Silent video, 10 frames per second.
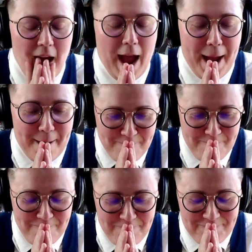
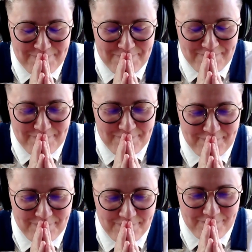Can
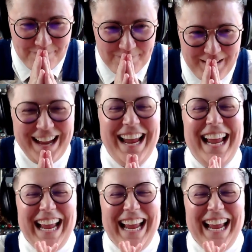we?